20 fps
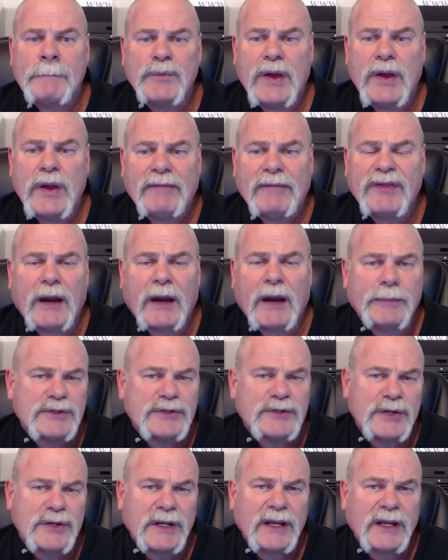You have the
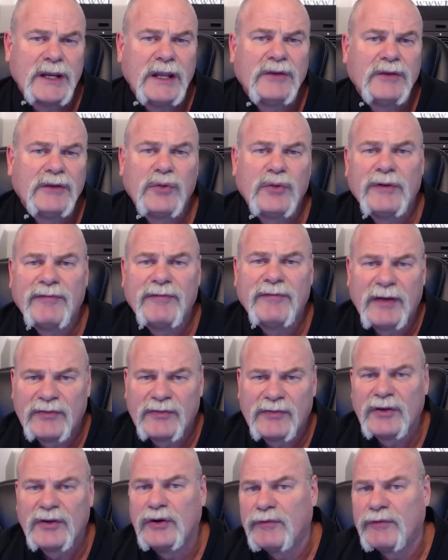opportunity to
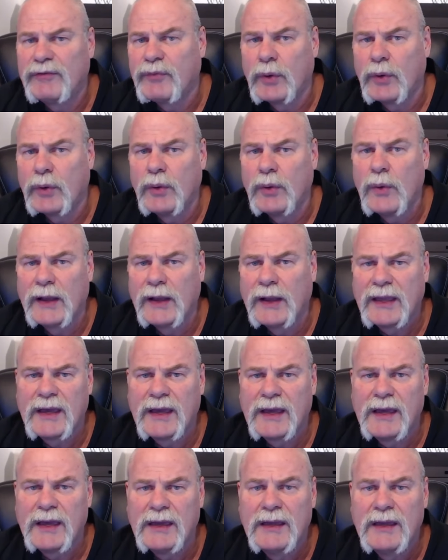invest in your
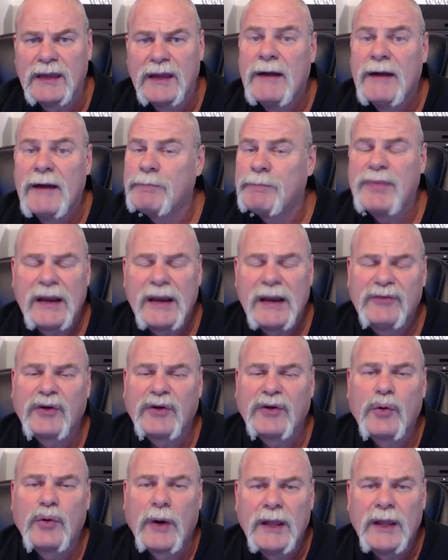401k. That is
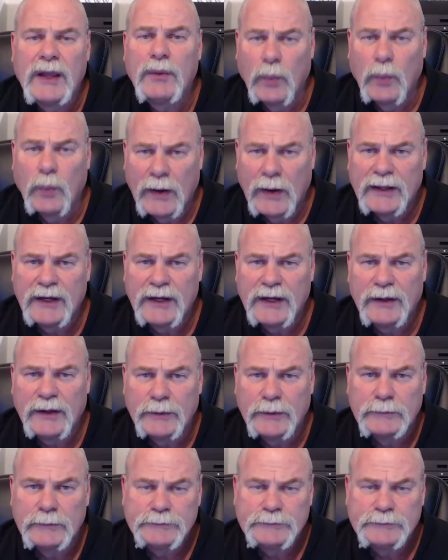a great way to go.